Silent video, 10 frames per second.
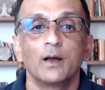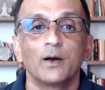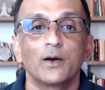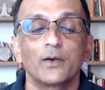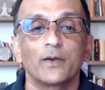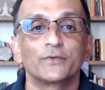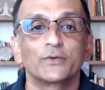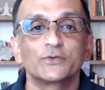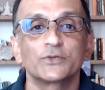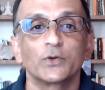All right, so
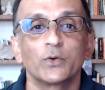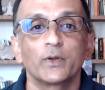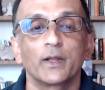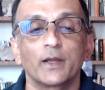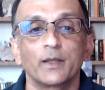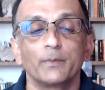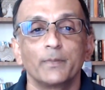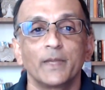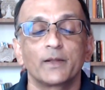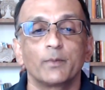Joe and I
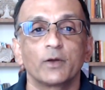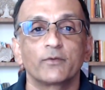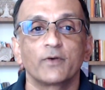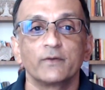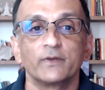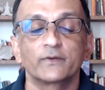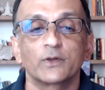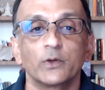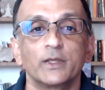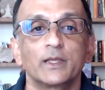met about five years
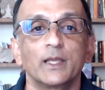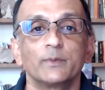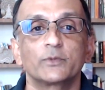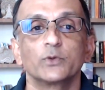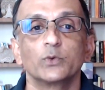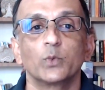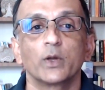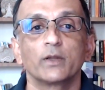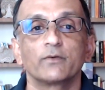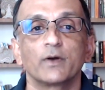ago. He came to one
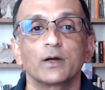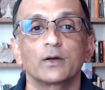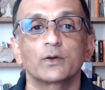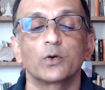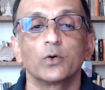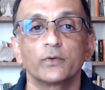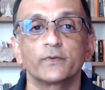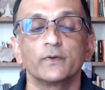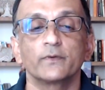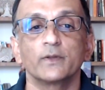of our
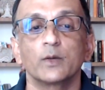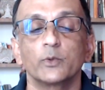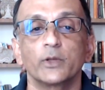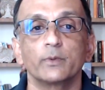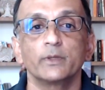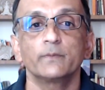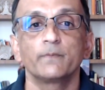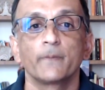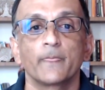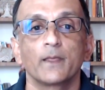courses in Abu Dhabi
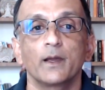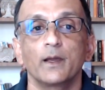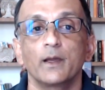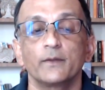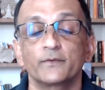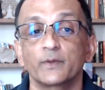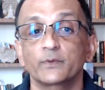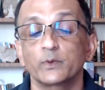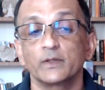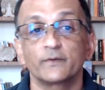and
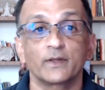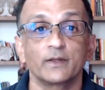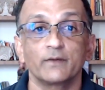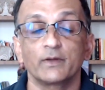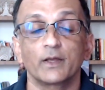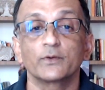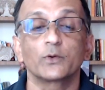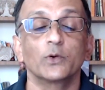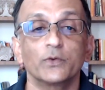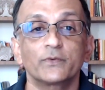subsequently has done every other
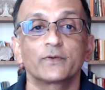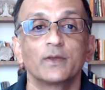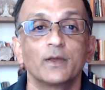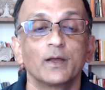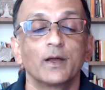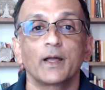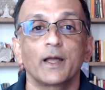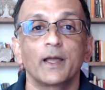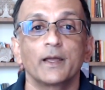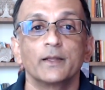course.
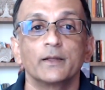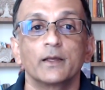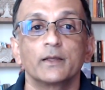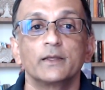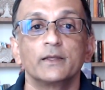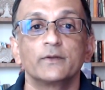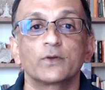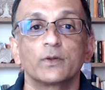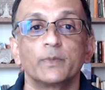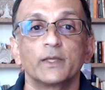And he's
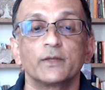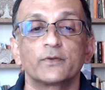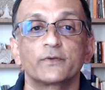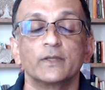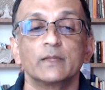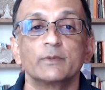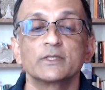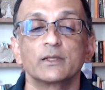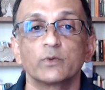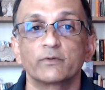got a big interest in
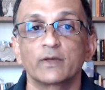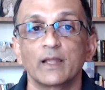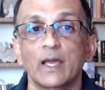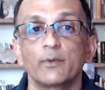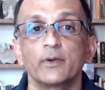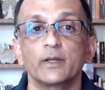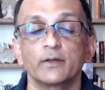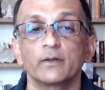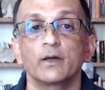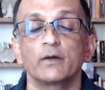imaging and we've collaborated
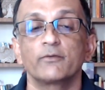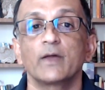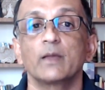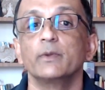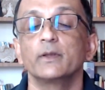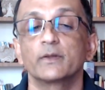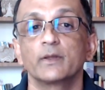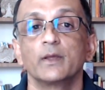a, a fair bit.